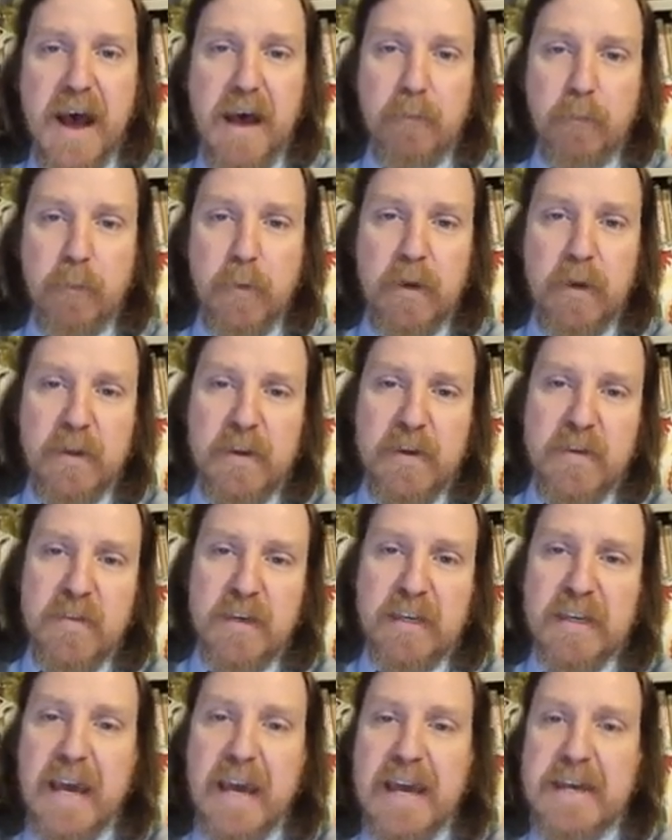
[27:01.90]
really
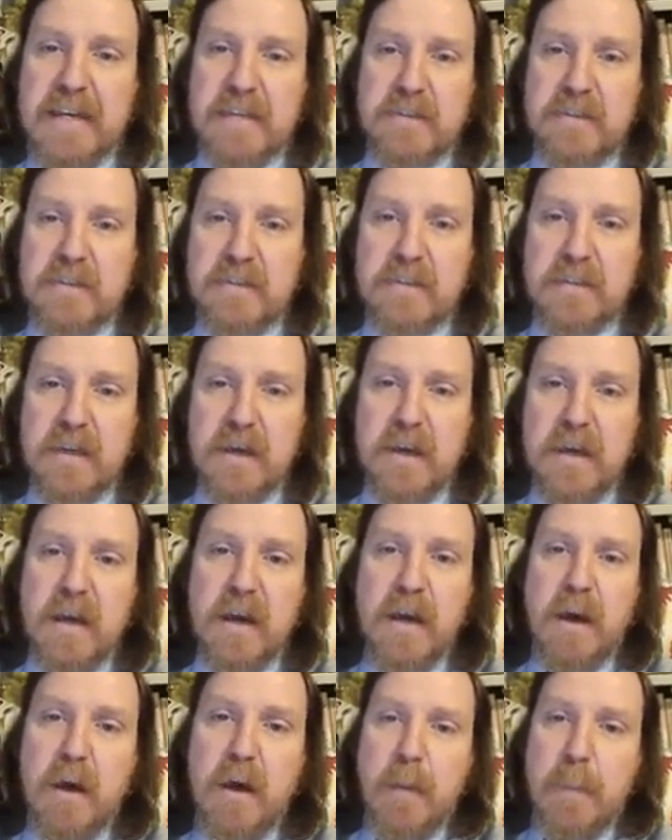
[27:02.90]
the case.
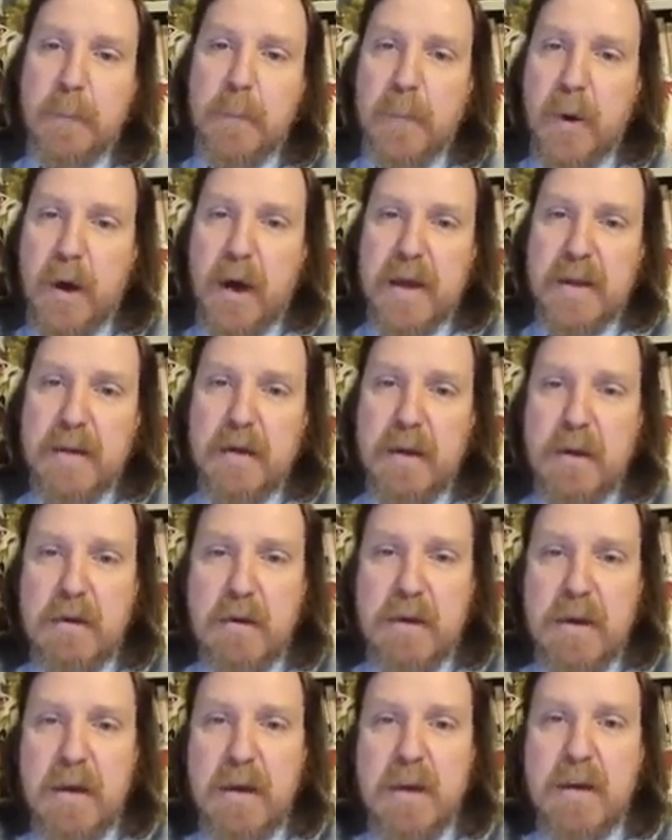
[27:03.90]
But
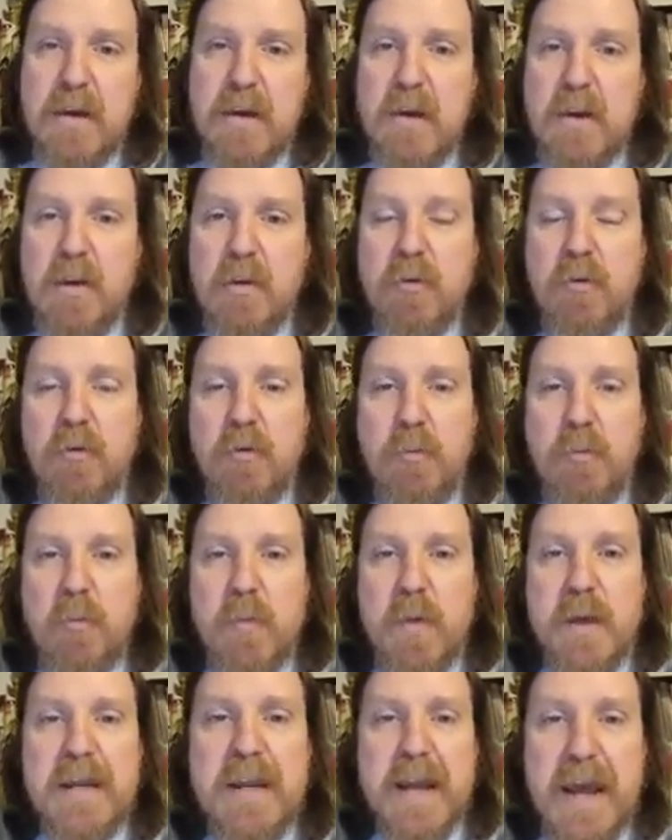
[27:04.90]

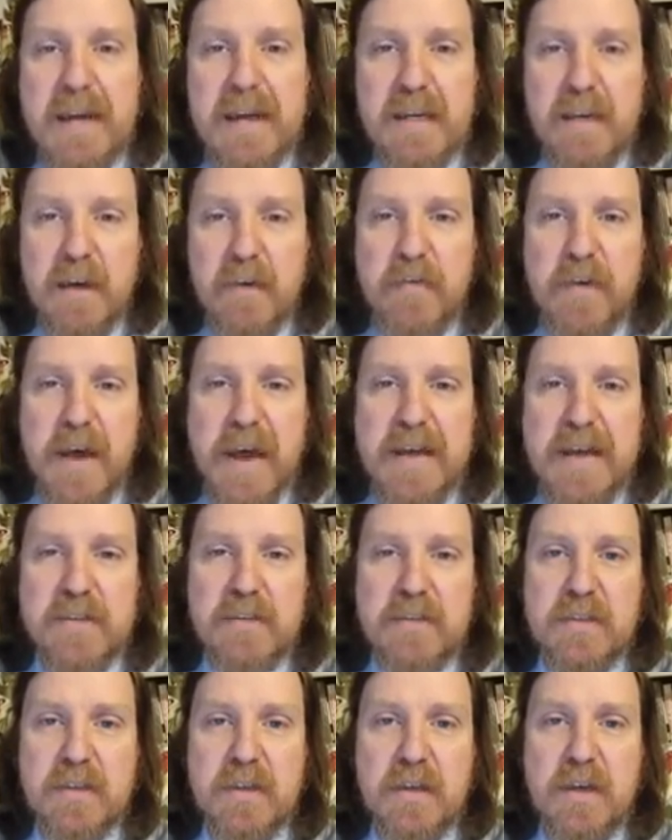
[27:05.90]
in any
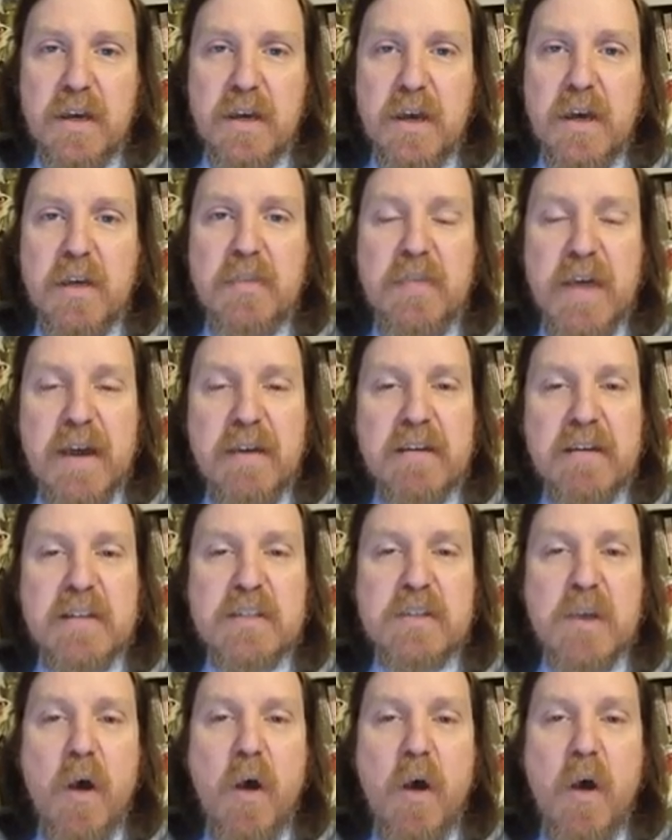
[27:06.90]
event,
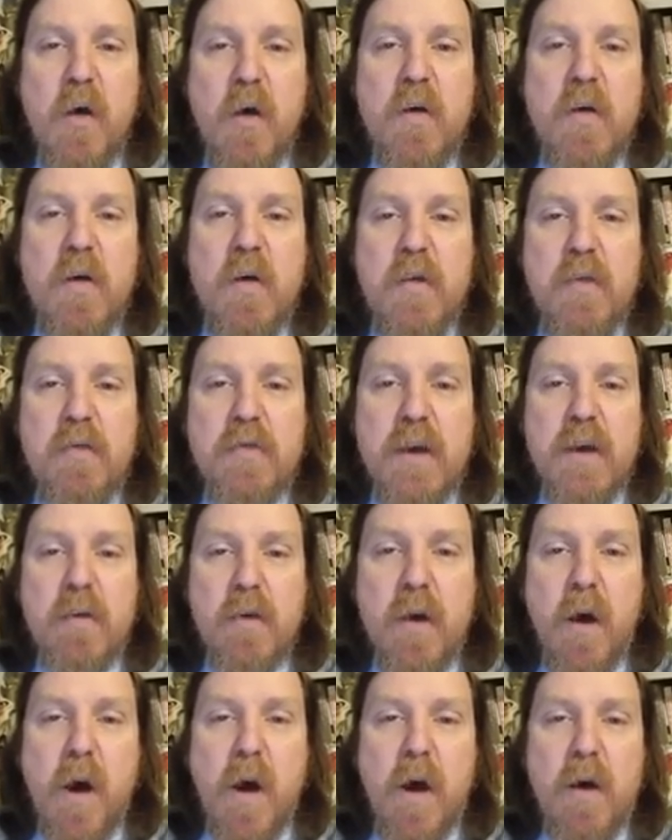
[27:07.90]

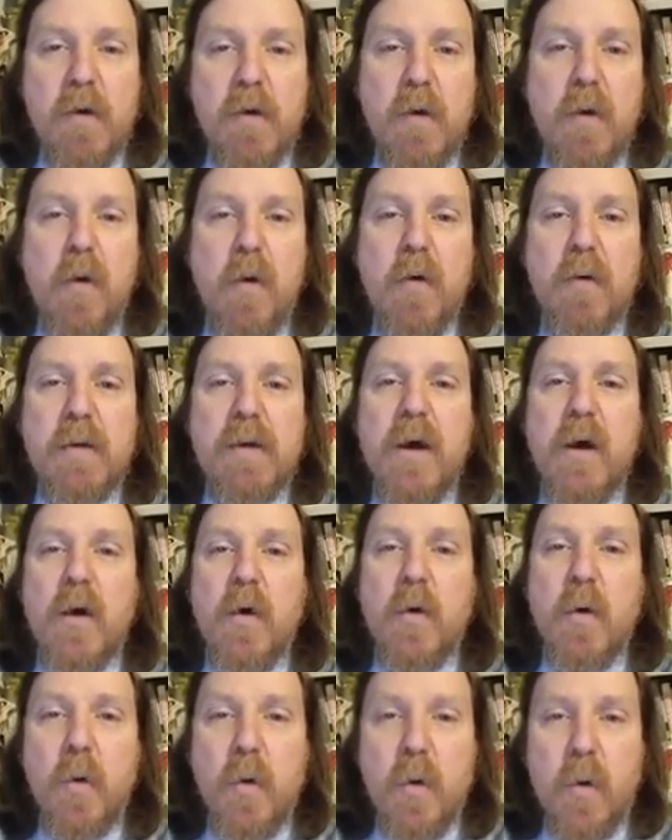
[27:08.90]
there are
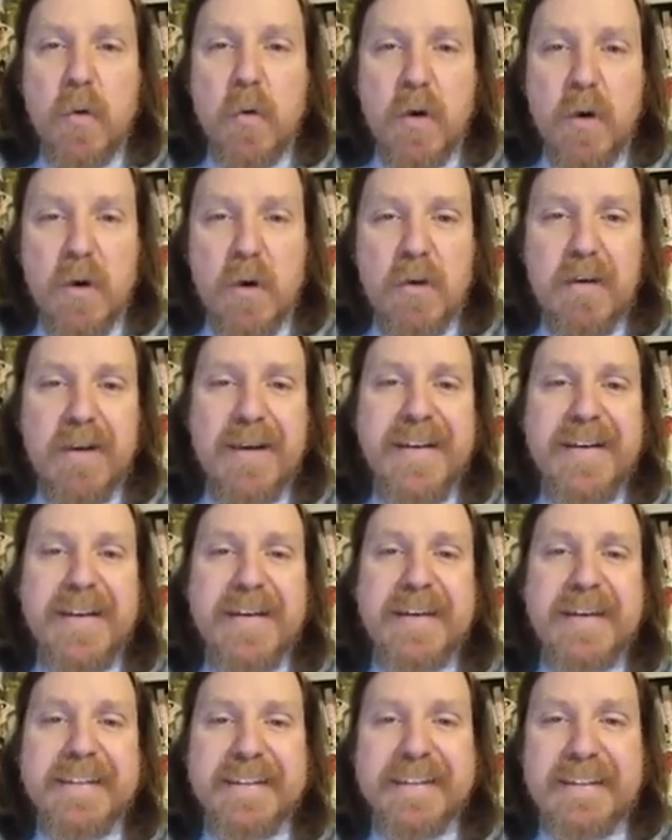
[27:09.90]
order
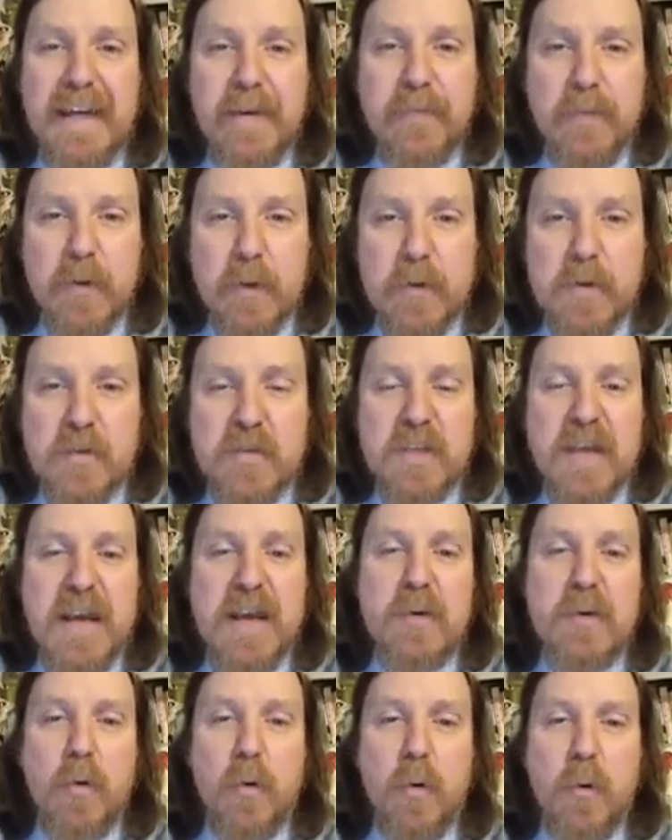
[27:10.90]
givers
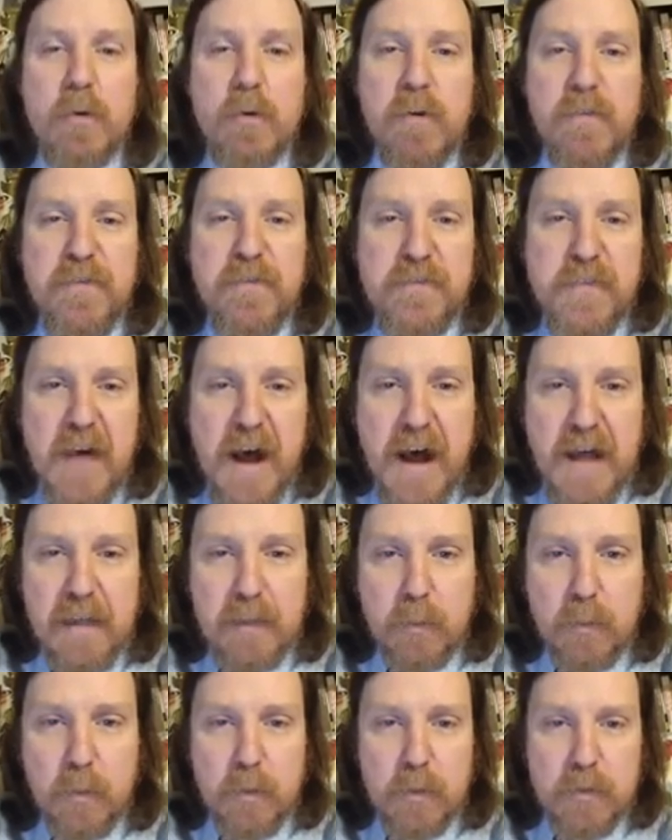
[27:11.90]
and order
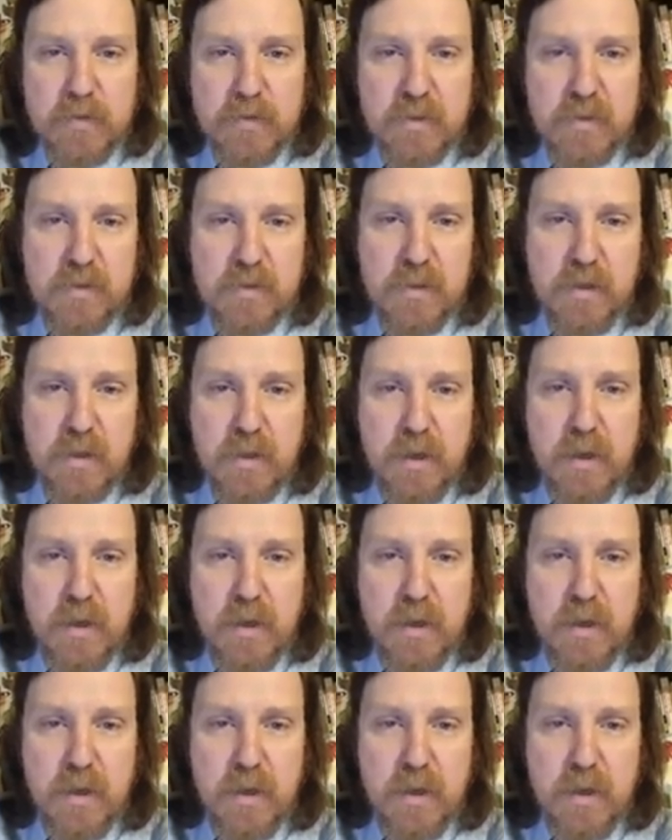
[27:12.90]
followers.